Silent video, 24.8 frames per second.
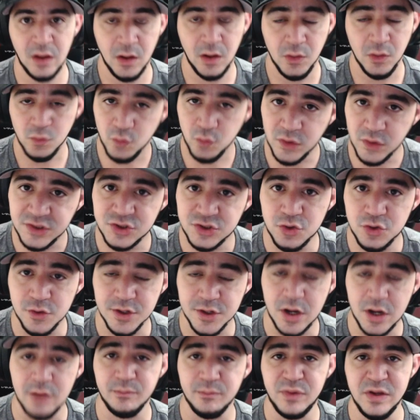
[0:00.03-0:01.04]
What is going
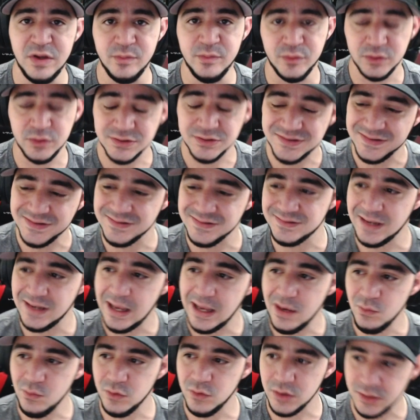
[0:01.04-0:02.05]
on, people?
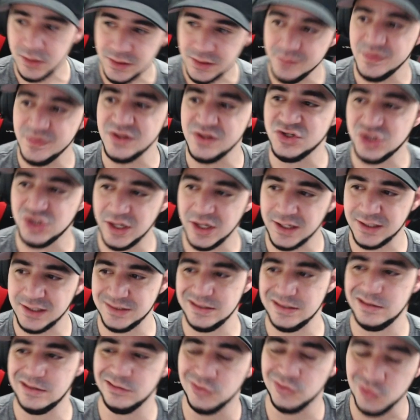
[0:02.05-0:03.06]
Today we're going to be checking
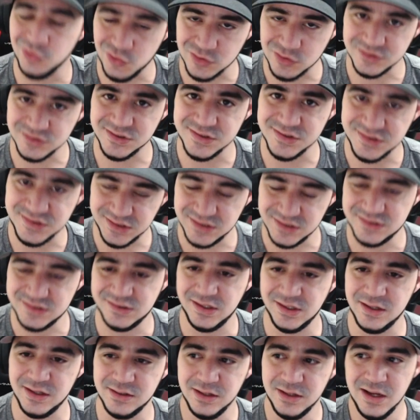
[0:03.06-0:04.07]
out Lord's
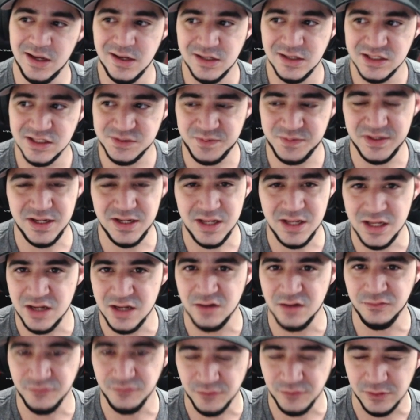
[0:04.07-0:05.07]
Assistant. It's been
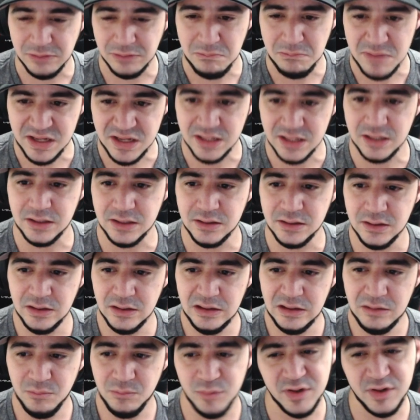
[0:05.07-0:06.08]
here for a minute,
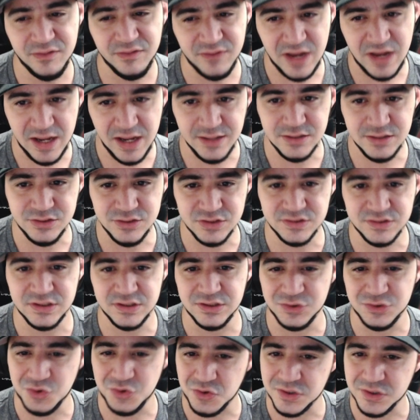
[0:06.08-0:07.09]
but I've kind of just
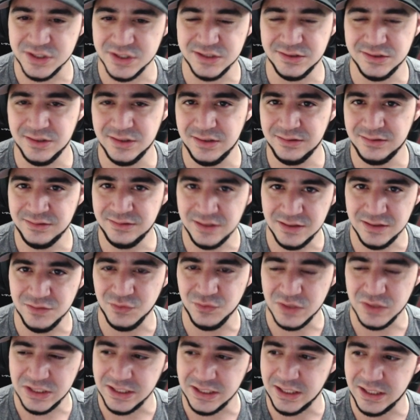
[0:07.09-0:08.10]
ignored it. Didn't
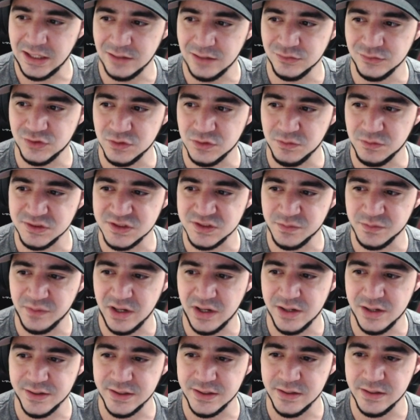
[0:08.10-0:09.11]
really care too much
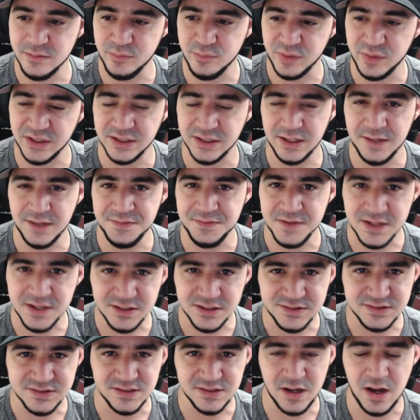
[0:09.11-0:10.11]
about it, but I think
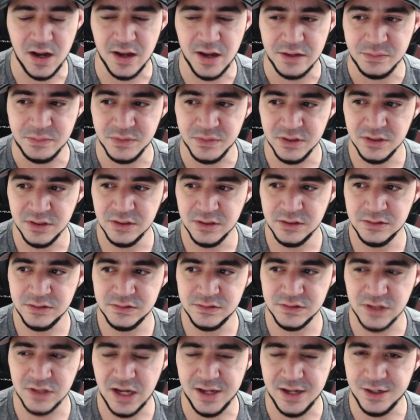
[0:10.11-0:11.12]
it's time
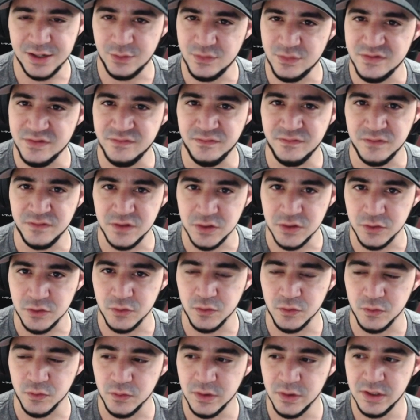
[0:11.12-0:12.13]
to kind of
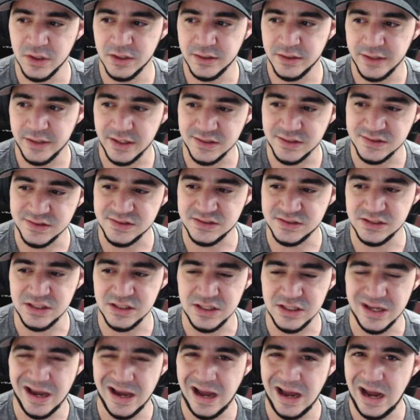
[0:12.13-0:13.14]
review and
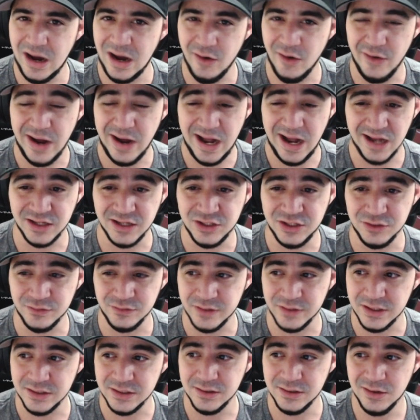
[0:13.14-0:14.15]
see how
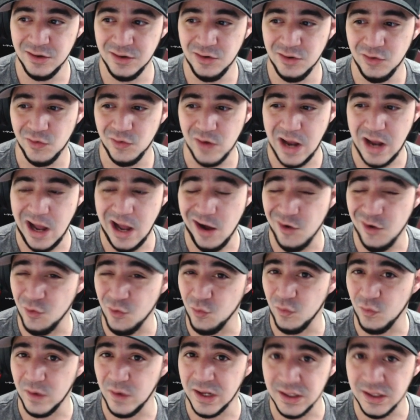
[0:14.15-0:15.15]
accurate or how
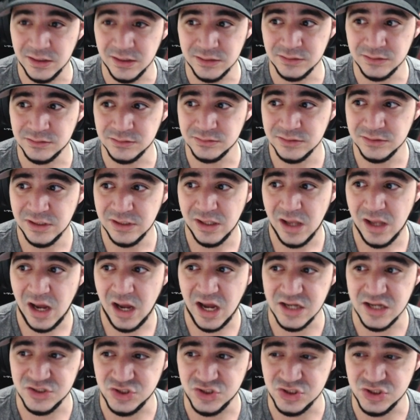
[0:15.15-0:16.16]
well
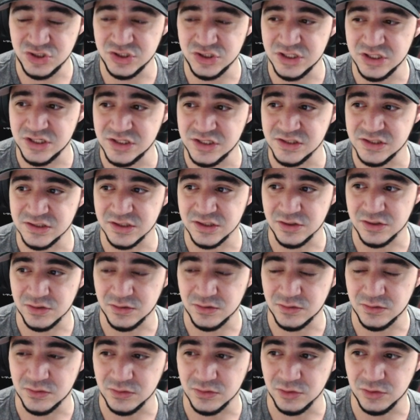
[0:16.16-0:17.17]
IGG's
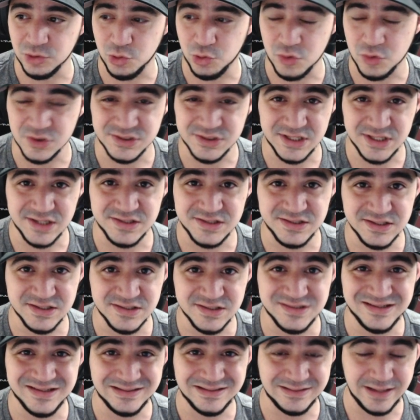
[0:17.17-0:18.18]
little Lord's
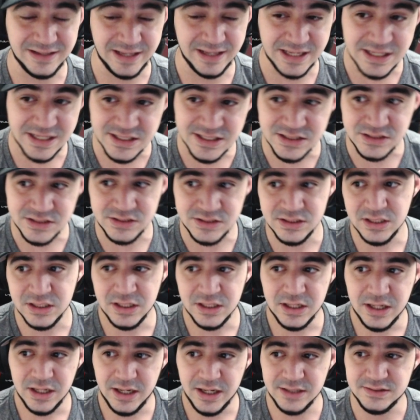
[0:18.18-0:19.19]
Assistant is.
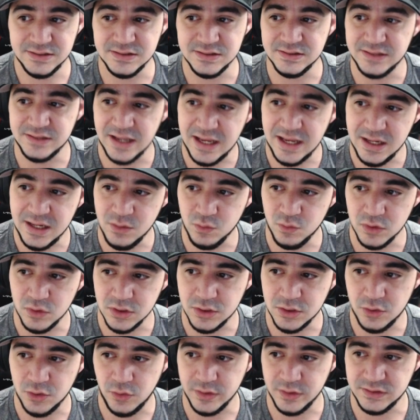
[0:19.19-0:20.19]
And today we're
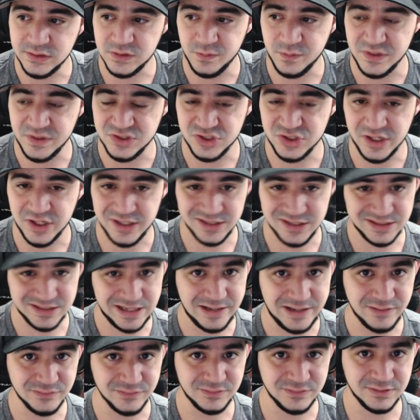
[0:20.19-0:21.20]
going to be checking
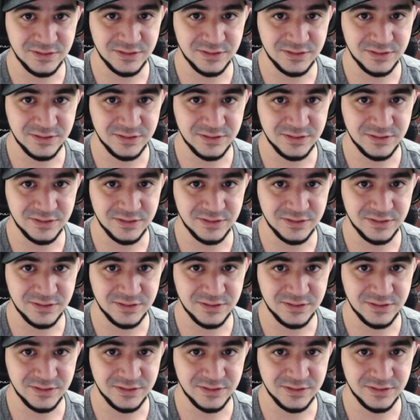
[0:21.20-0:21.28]
out